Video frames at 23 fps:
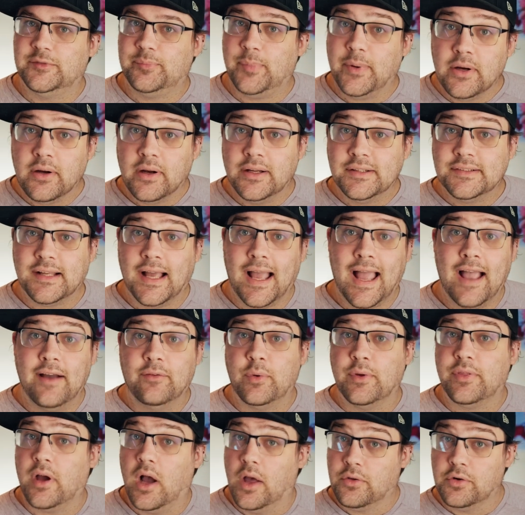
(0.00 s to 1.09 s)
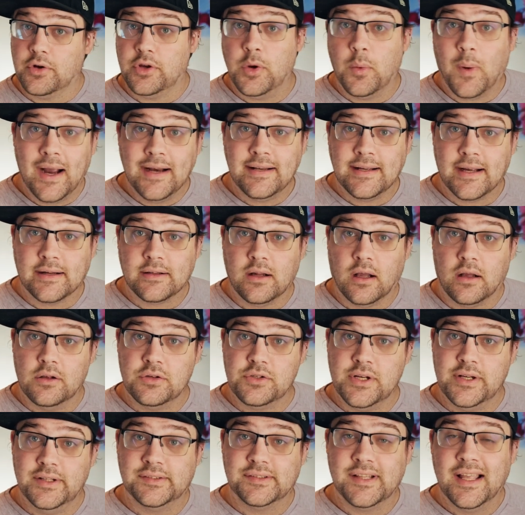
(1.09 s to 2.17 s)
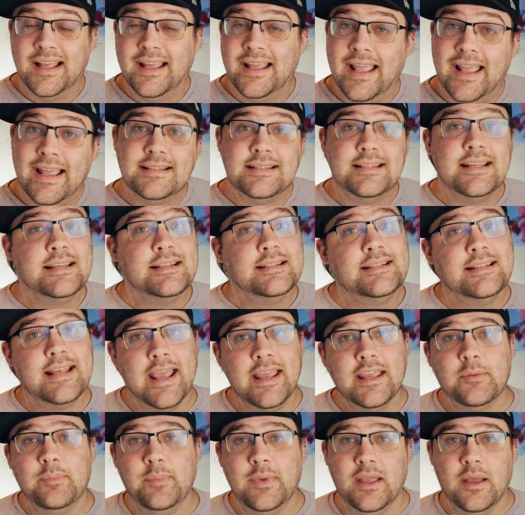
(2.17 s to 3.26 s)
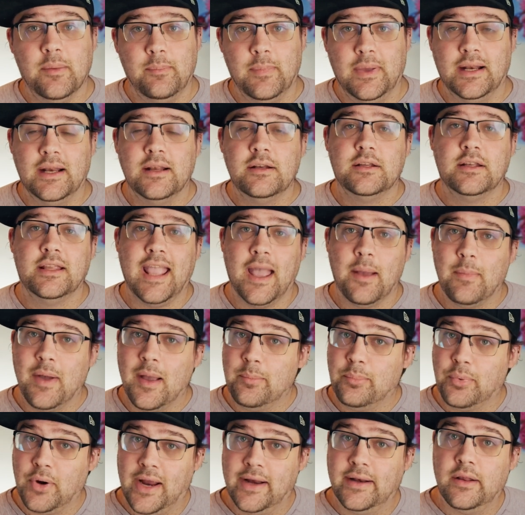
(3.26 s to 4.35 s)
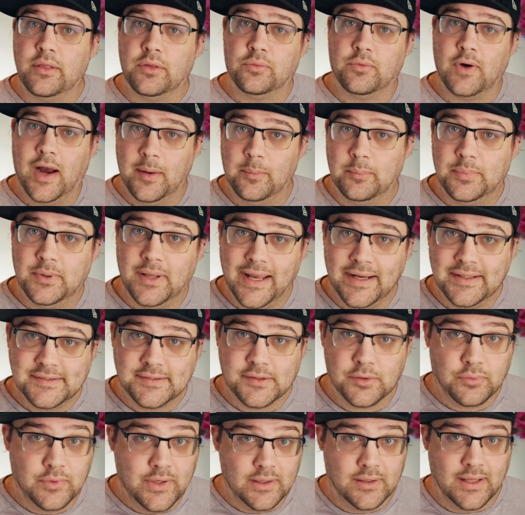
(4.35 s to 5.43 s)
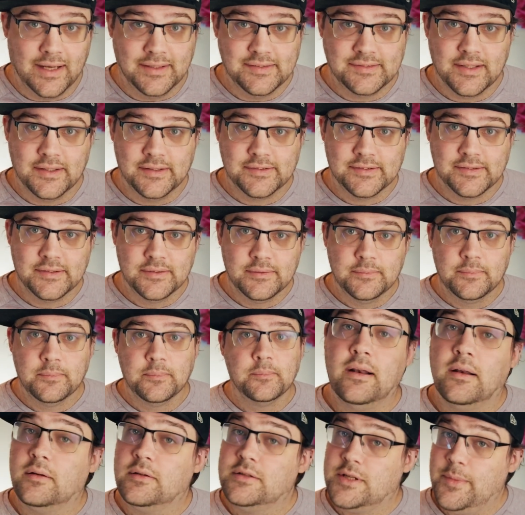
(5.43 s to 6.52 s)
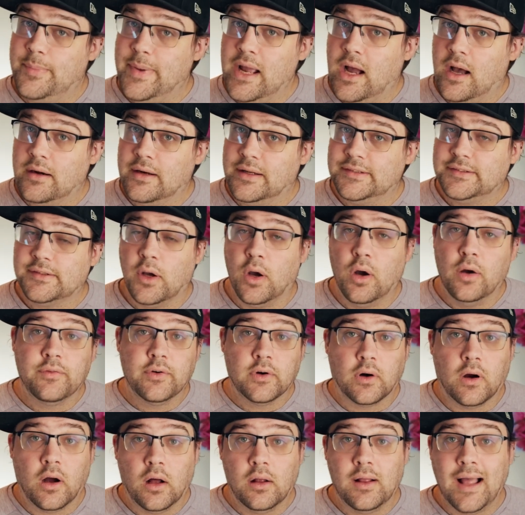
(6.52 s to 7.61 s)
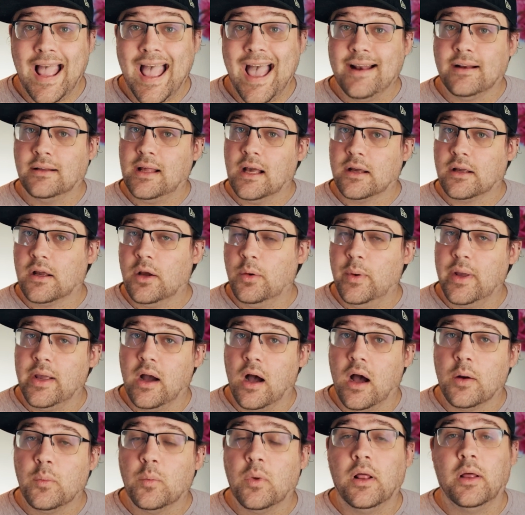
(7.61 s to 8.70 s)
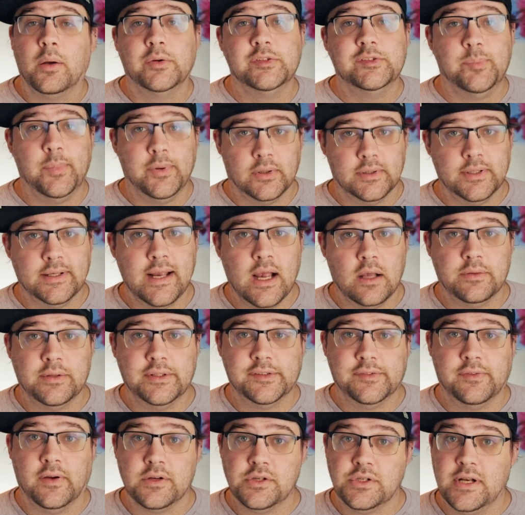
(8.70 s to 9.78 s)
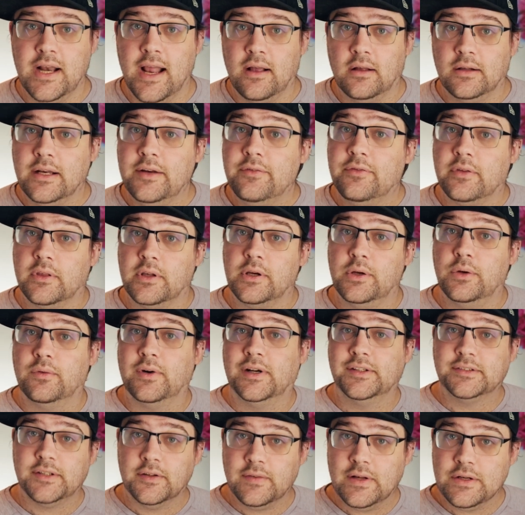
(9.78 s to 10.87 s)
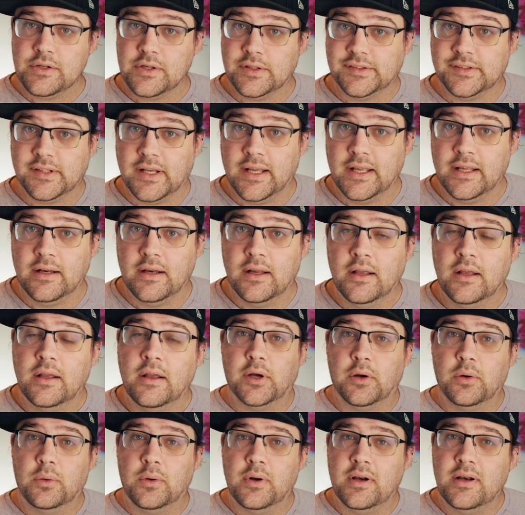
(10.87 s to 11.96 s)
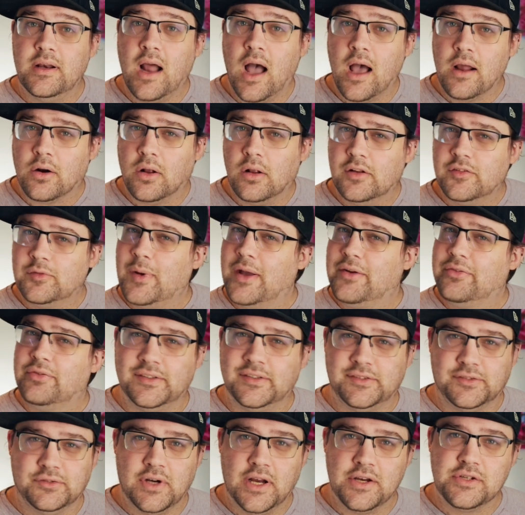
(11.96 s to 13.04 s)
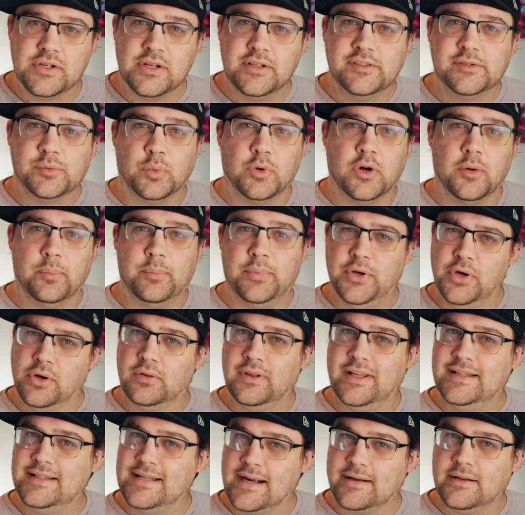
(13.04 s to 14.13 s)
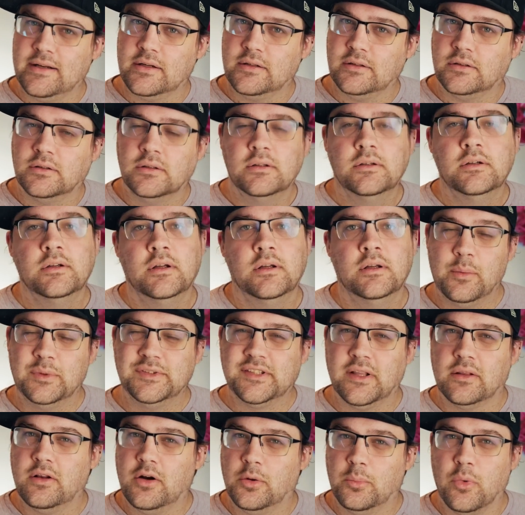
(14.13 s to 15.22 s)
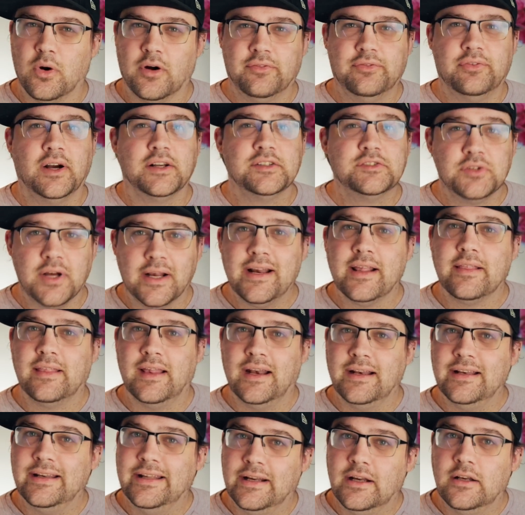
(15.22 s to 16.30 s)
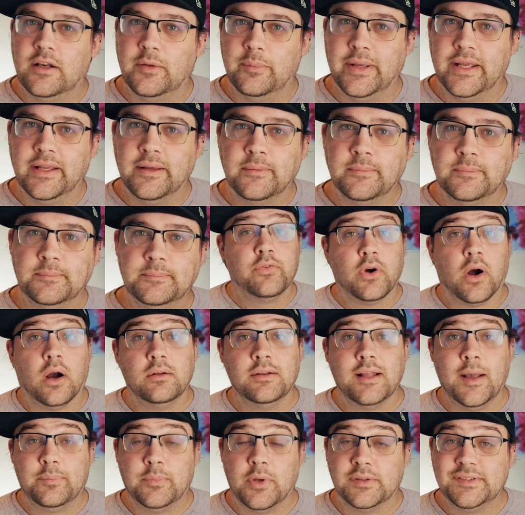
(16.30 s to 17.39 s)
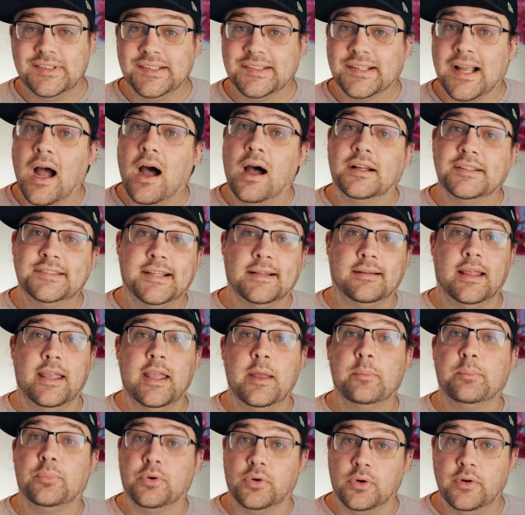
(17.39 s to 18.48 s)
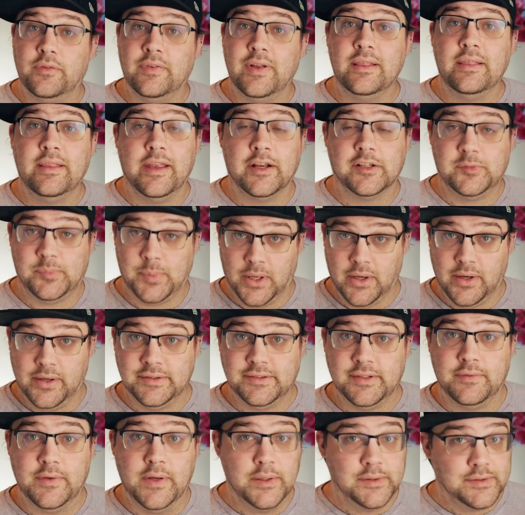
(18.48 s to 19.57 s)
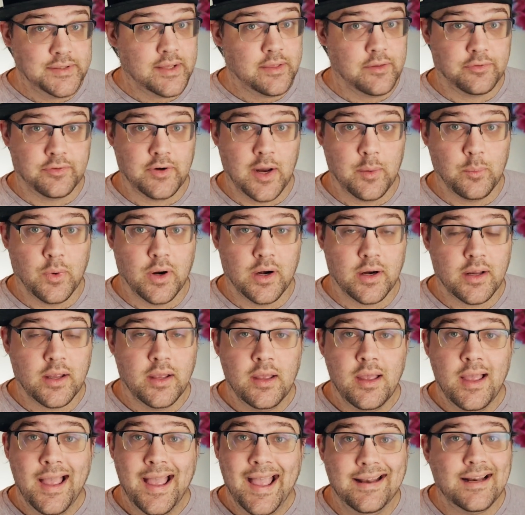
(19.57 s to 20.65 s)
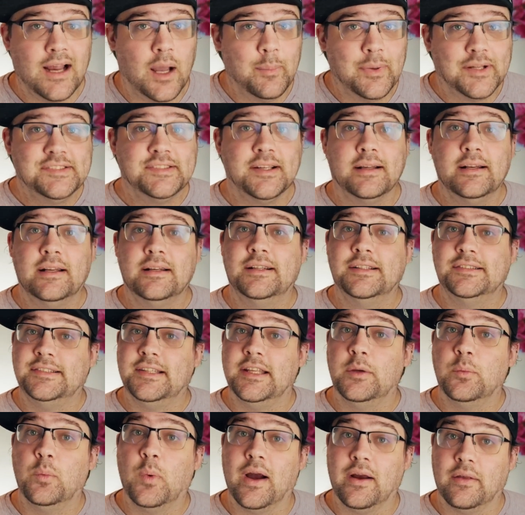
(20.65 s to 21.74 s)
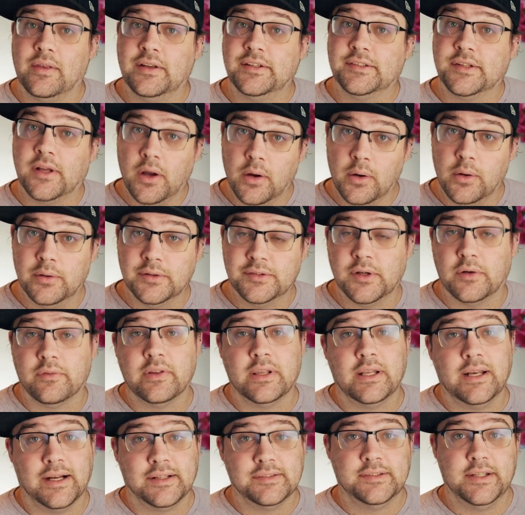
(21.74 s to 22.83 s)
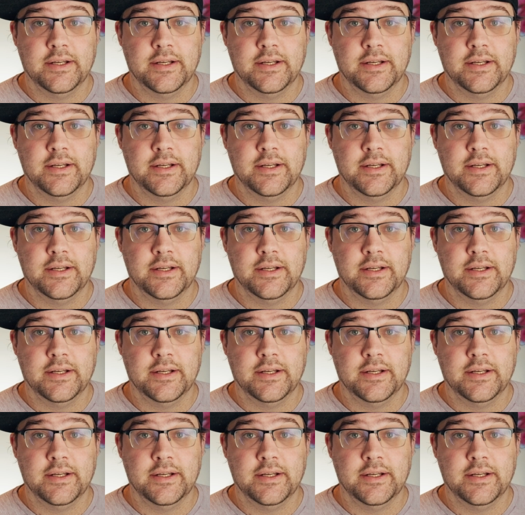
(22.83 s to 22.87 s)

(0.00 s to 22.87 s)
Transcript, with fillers: of experience I have with other UI technologies, it did take me a minute to get my brain in the right place to realize this. And to be honest, overall, I had a lot going on while I was building out this functionality for the new Rust Adventure site, so not all frustrations were purely technical, and it was a little more frustrating than it needed to be. Overall, Leptos is constantly improving the experience of using the framework, and I'm excited to see where this goes over the